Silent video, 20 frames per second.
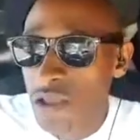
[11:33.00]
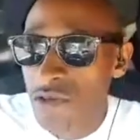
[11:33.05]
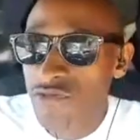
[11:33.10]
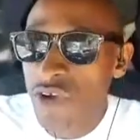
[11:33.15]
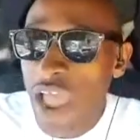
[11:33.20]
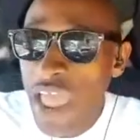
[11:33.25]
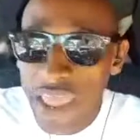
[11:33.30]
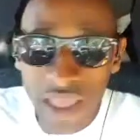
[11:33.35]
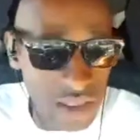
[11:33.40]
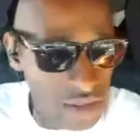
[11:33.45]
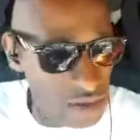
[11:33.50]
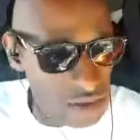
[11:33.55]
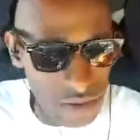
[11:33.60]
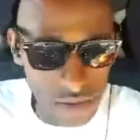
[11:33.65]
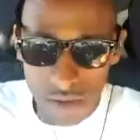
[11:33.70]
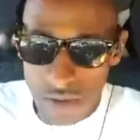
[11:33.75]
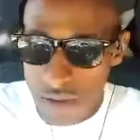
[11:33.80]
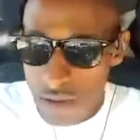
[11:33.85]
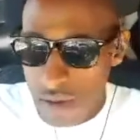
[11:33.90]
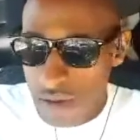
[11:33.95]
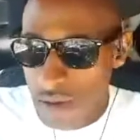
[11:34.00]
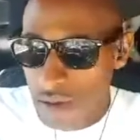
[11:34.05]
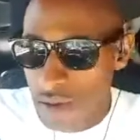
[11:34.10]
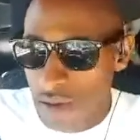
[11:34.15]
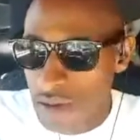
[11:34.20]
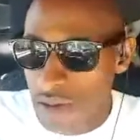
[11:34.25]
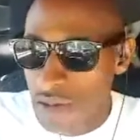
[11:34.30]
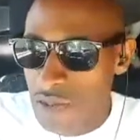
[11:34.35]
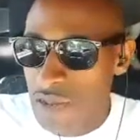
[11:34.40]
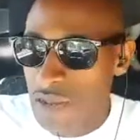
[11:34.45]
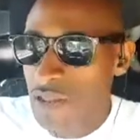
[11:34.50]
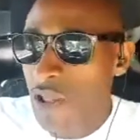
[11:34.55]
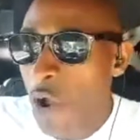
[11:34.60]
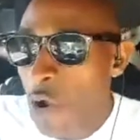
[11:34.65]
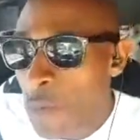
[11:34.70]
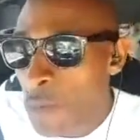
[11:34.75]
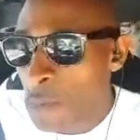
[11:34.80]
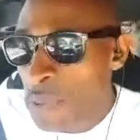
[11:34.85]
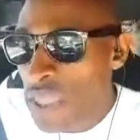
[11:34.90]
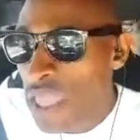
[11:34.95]
Right. So
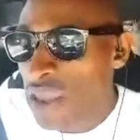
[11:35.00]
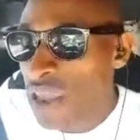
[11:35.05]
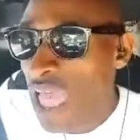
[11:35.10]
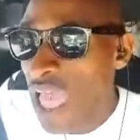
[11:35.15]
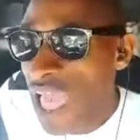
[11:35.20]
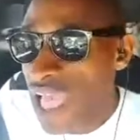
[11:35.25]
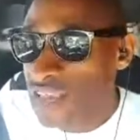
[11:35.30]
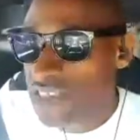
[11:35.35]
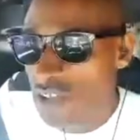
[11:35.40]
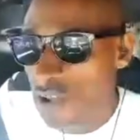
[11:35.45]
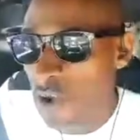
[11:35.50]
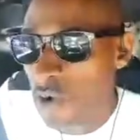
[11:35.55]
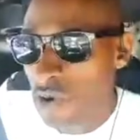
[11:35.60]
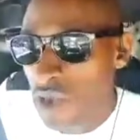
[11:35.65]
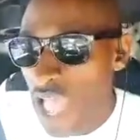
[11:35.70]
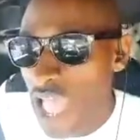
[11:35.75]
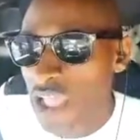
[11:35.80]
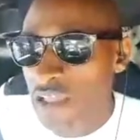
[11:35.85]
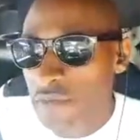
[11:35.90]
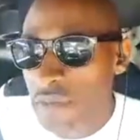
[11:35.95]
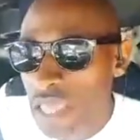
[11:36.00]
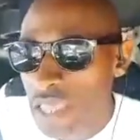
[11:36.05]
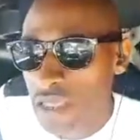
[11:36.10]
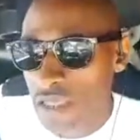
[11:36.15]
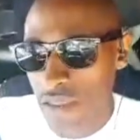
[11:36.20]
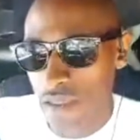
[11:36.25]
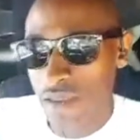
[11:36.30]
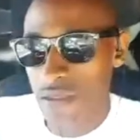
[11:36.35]
don't be an asshole like me.